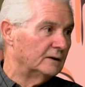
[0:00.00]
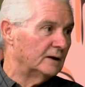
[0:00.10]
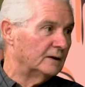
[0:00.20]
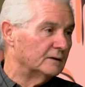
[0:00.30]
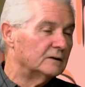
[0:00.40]

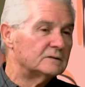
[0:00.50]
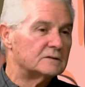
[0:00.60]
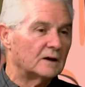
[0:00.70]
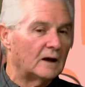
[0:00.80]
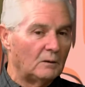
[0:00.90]
and
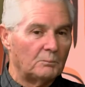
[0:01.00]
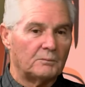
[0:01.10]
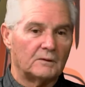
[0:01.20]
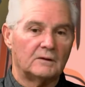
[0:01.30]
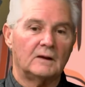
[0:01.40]
to
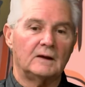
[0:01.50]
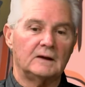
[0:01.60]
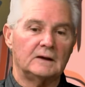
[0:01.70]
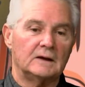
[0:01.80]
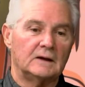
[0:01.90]
help
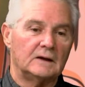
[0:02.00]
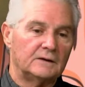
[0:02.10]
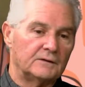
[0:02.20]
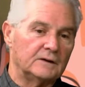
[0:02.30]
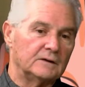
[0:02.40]

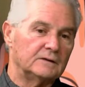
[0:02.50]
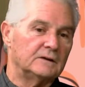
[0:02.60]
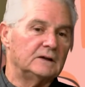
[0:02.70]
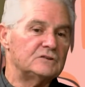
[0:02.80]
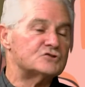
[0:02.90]

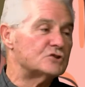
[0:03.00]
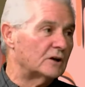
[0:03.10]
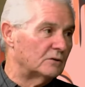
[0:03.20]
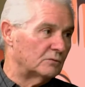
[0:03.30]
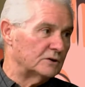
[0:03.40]
each
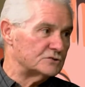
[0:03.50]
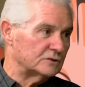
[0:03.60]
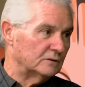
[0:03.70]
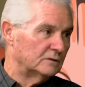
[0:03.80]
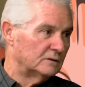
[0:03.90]

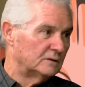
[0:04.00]
generation